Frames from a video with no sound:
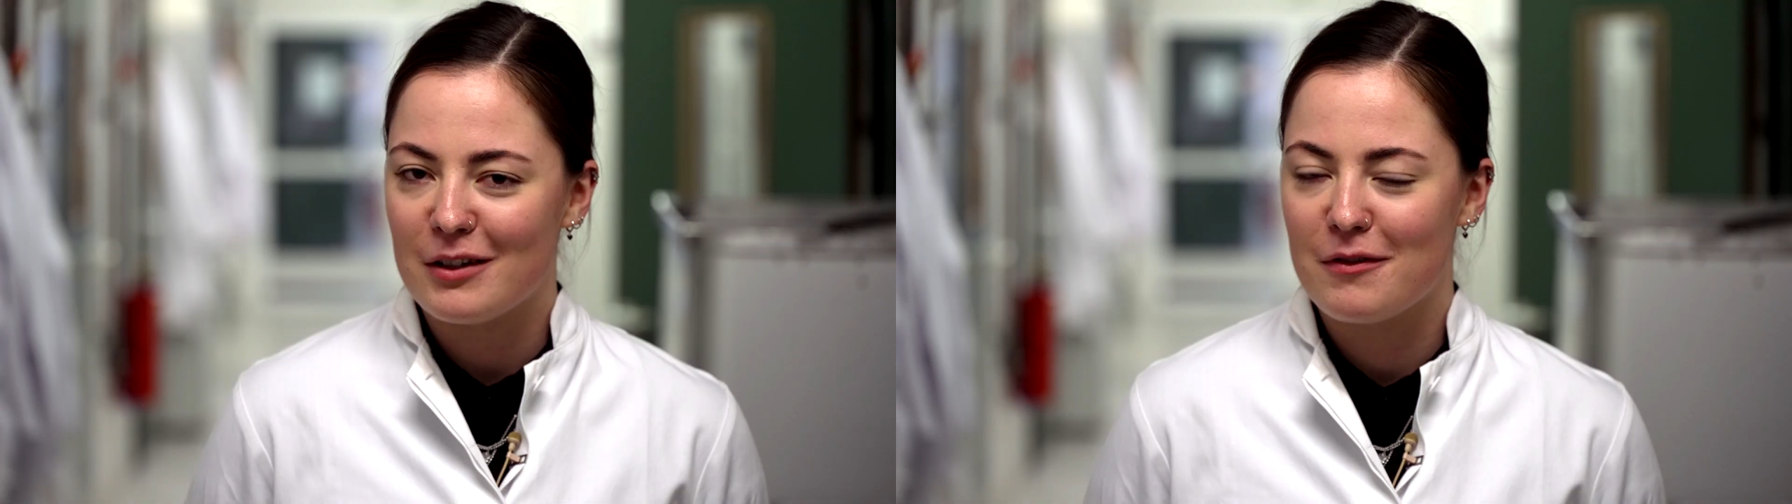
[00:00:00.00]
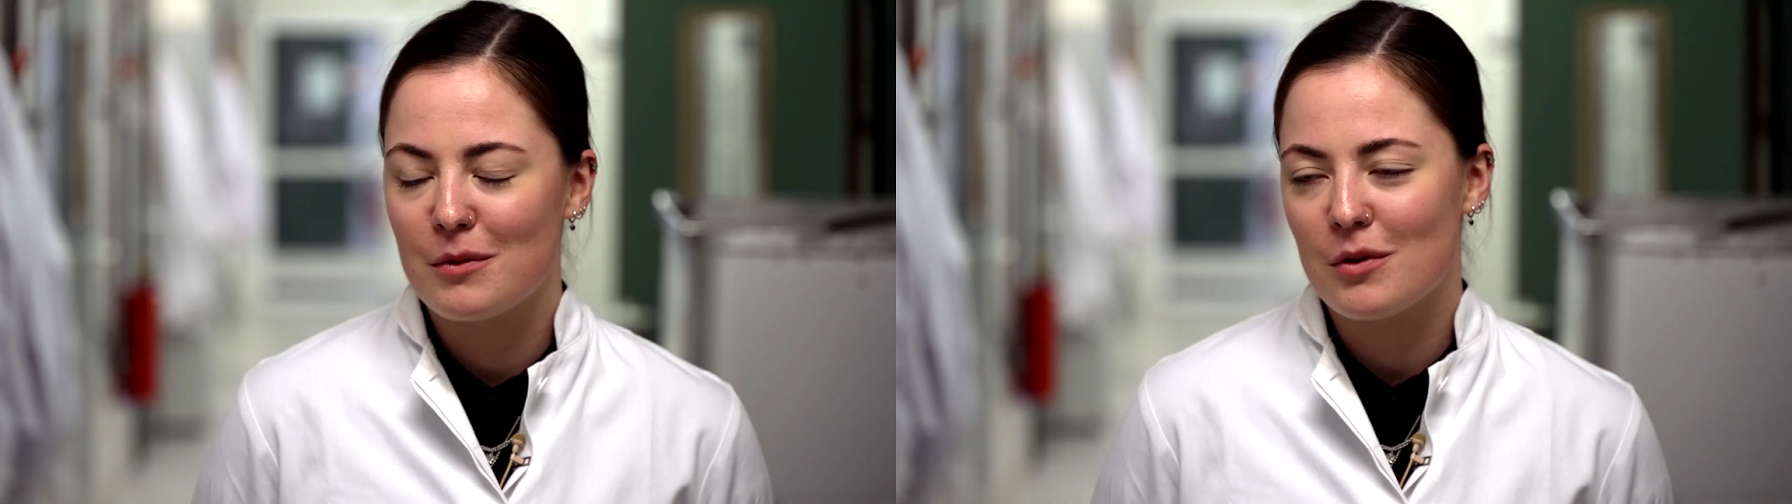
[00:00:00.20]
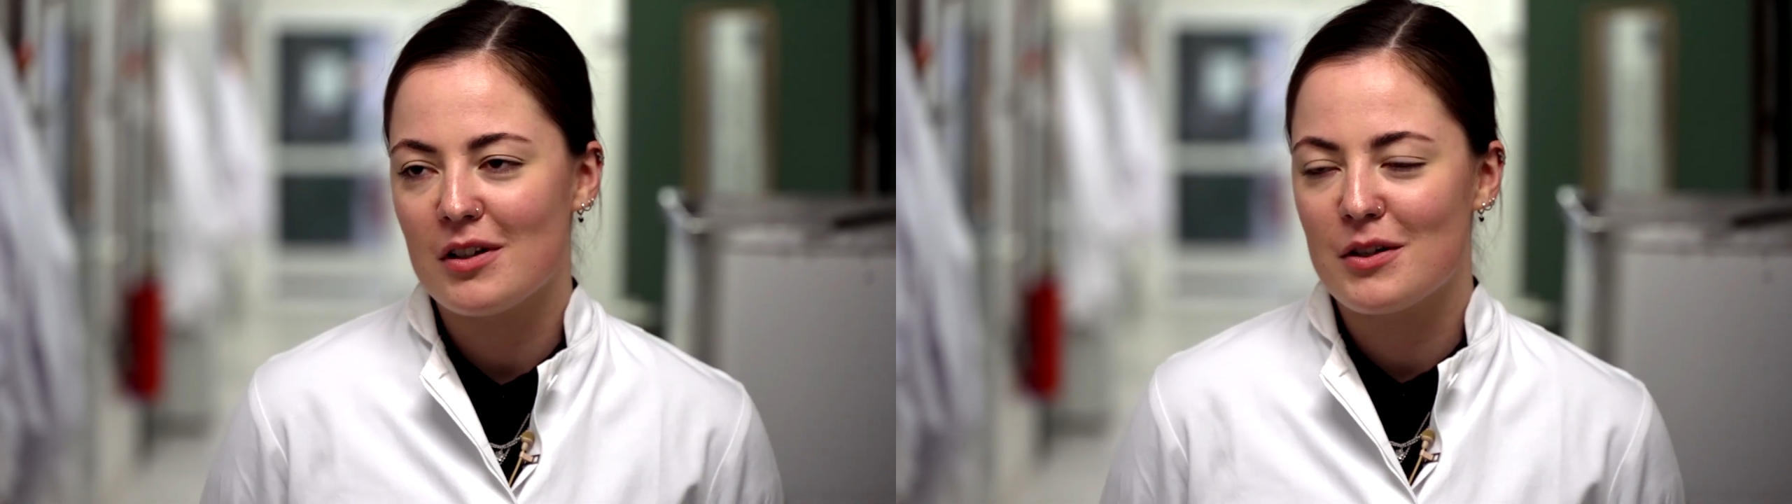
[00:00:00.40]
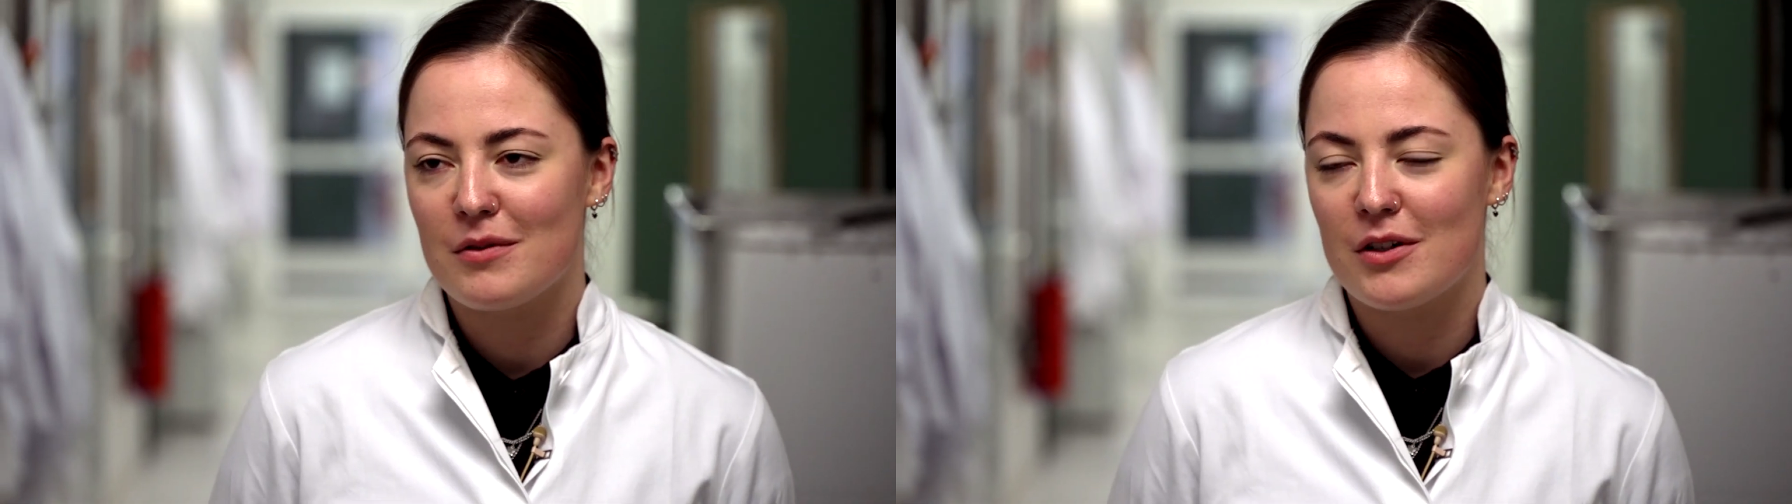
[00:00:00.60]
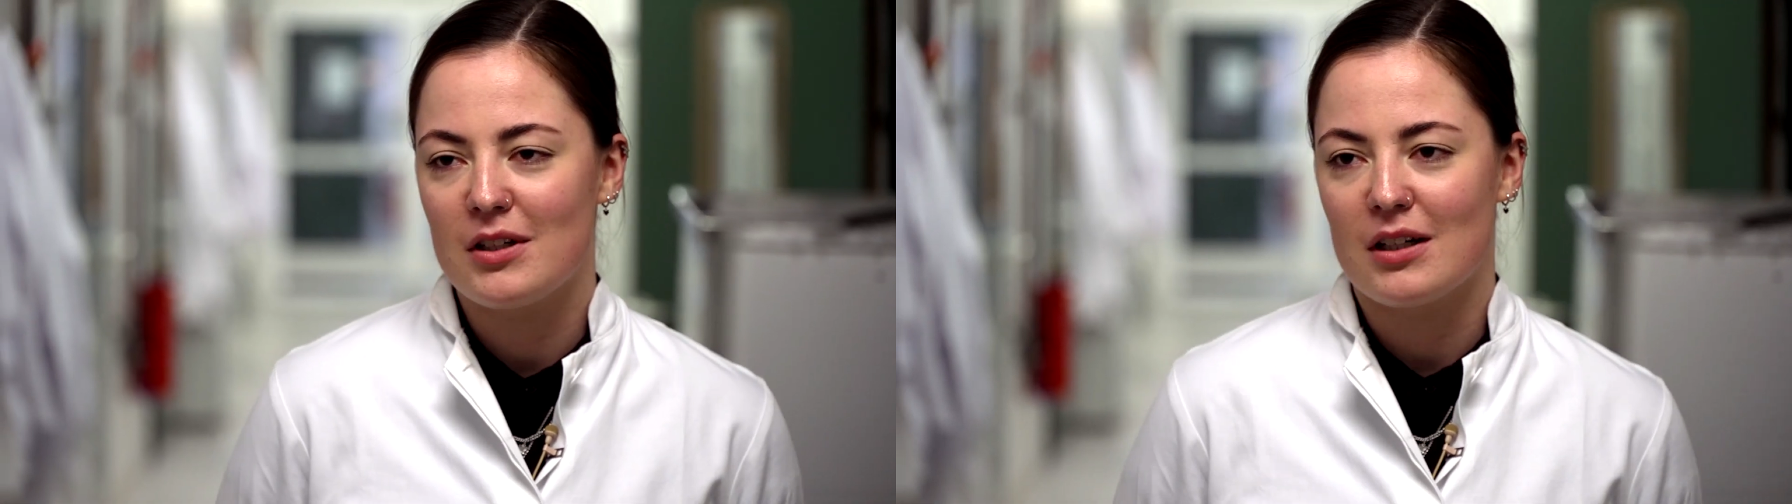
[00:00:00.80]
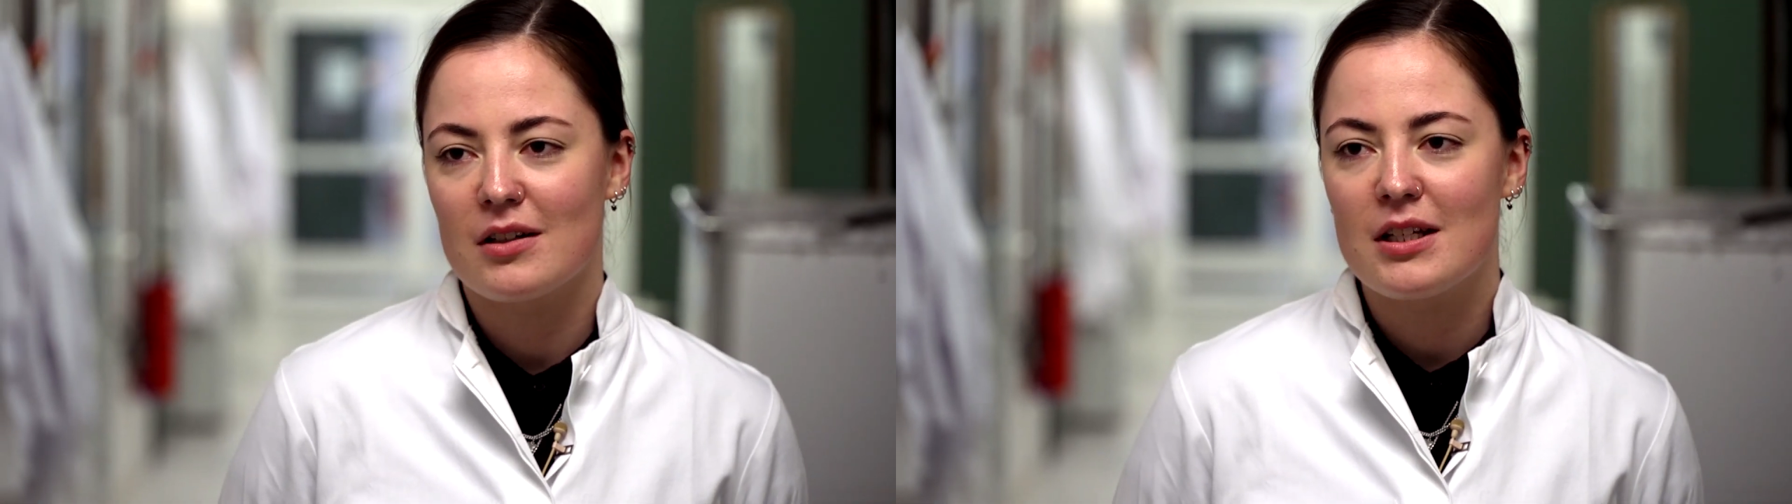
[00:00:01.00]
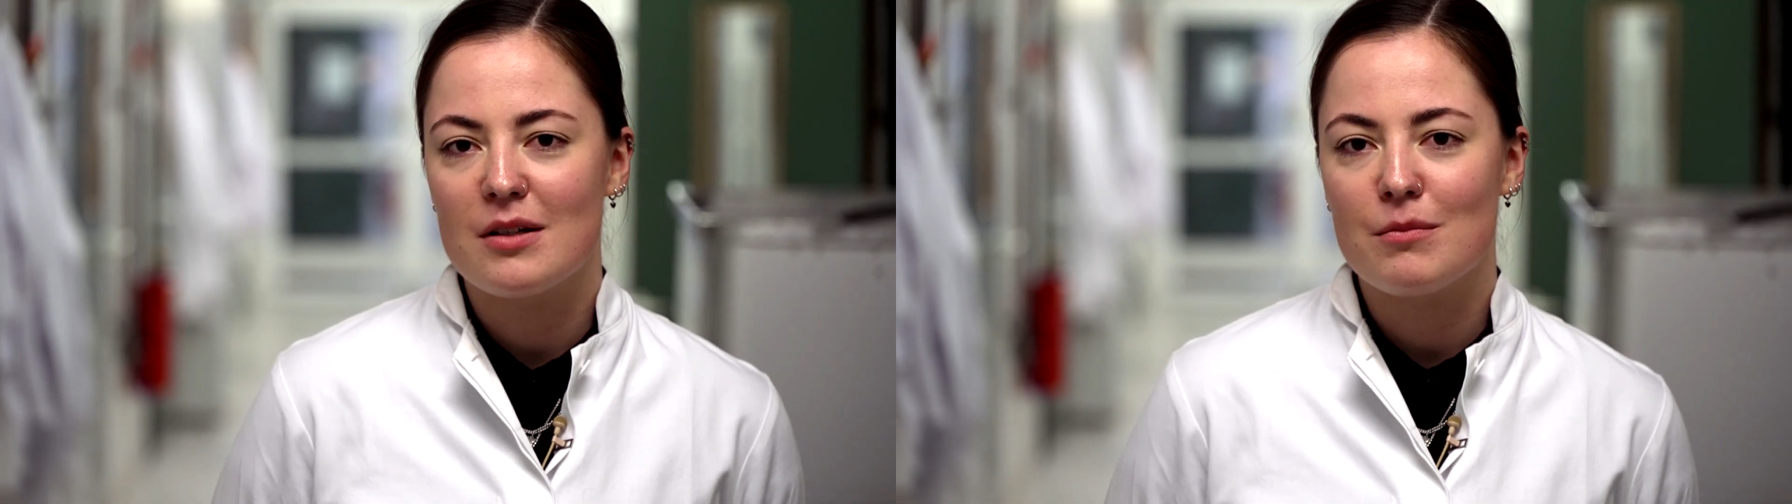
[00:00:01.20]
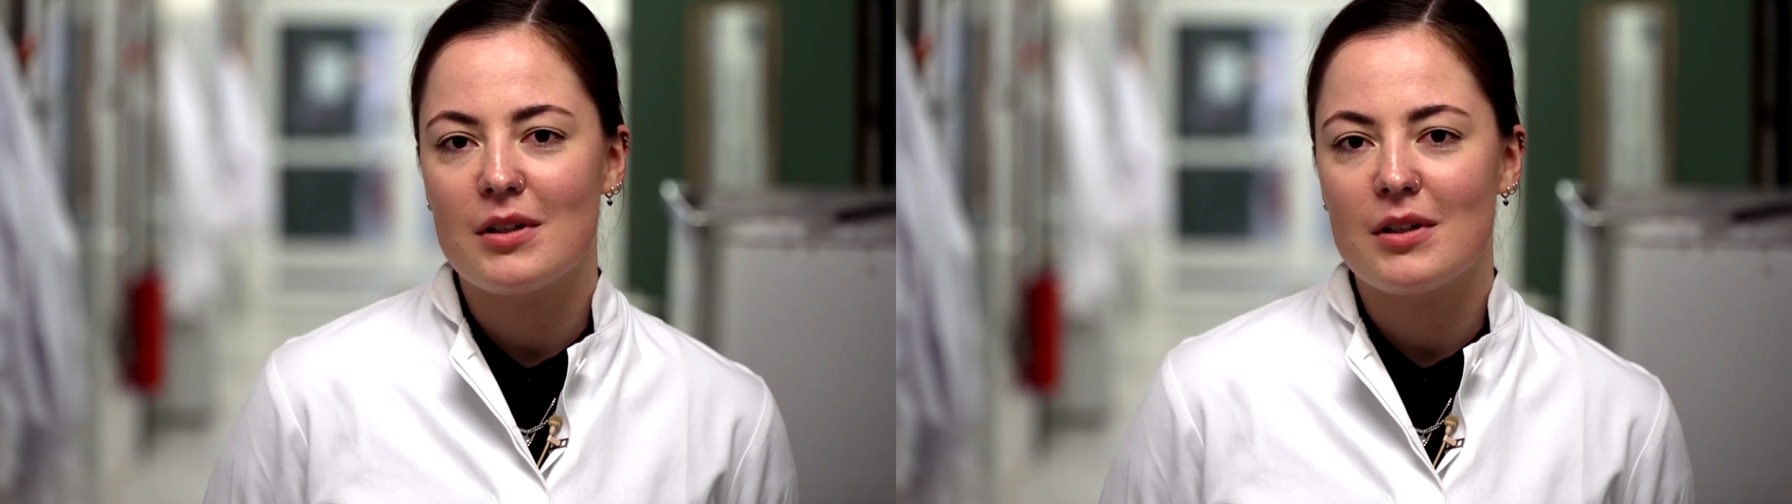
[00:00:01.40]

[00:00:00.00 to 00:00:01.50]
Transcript: I think we're also a very young team,